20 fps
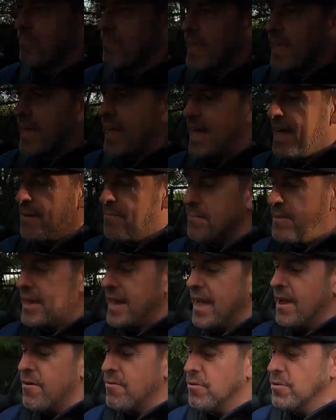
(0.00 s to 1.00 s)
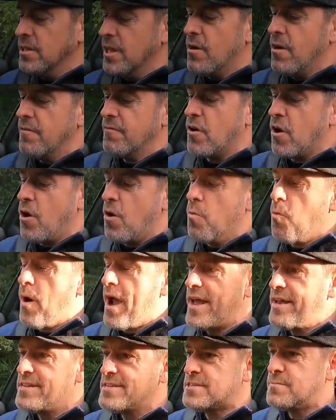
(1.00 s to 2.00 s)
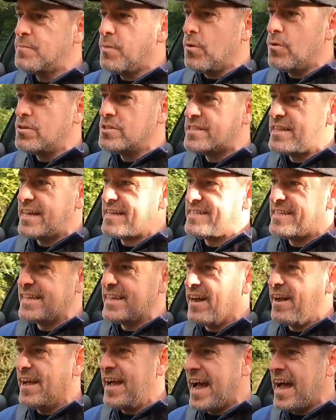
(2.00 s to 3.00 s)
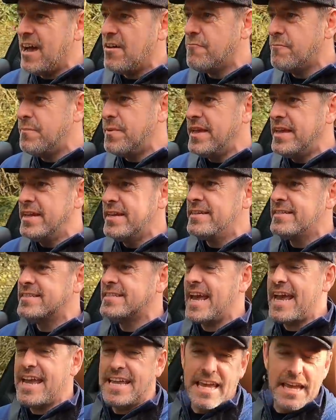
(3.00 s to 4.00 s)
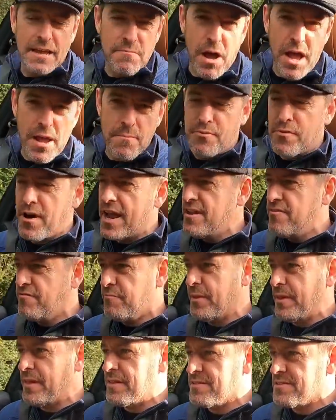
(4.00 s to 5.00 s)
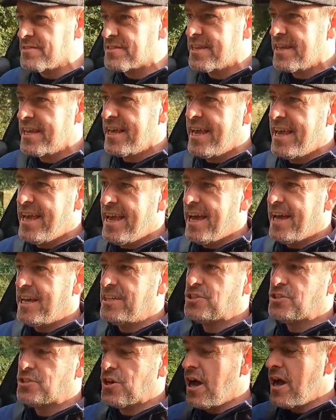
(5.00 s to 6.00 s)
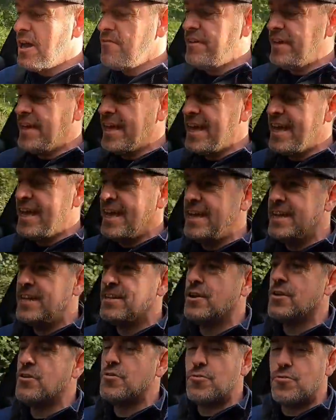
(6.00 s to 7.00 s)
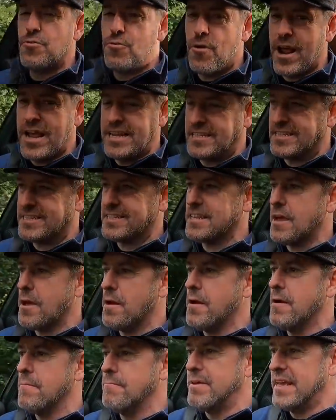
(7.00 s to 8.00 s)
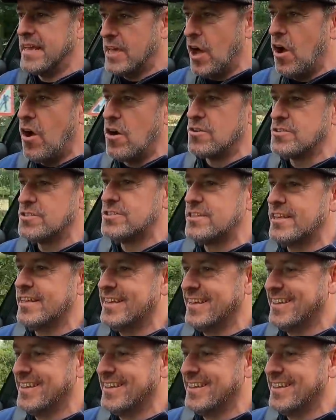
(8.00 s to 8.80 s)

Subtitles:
Now, although I've got a wet and sport setting, I have been taking my Brave pills and driving it in race because